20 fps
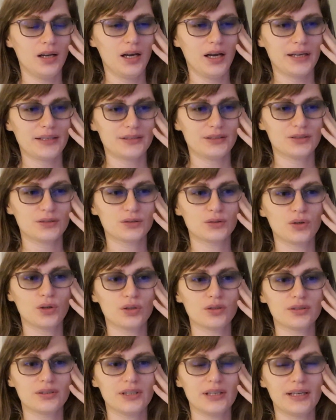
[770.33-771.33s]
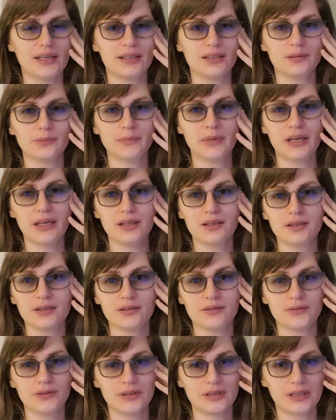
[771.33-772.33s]
I just got an email
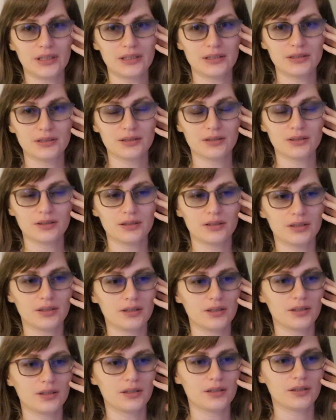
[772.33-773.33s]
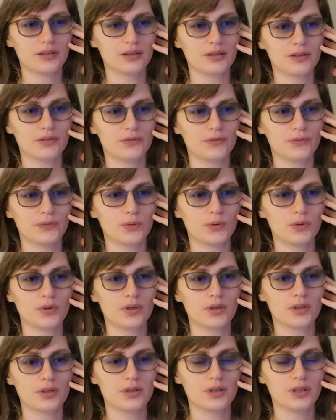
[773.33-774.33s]
invitation
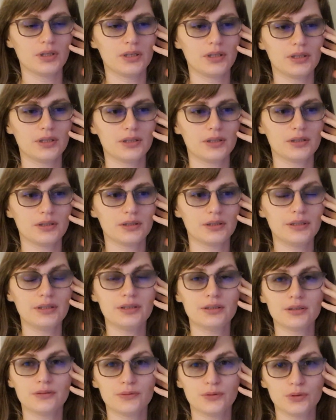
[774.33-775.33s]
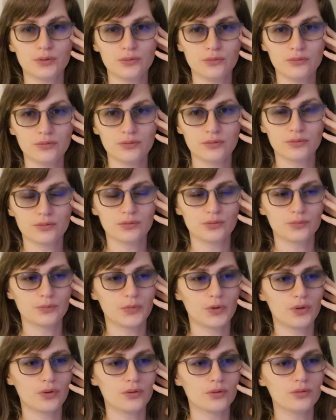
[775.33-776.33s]
for interview
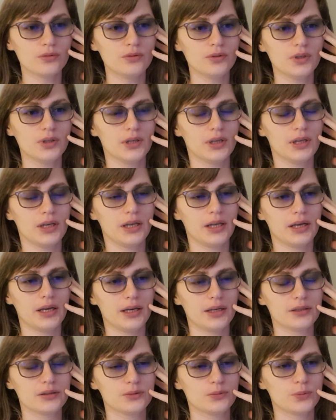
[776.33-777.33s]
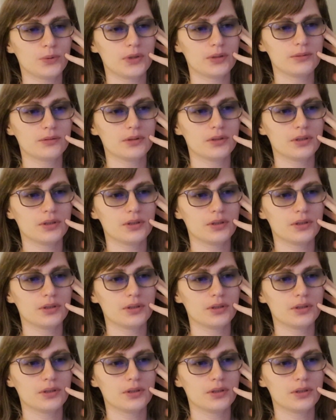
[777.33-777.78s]
tomorrow at 1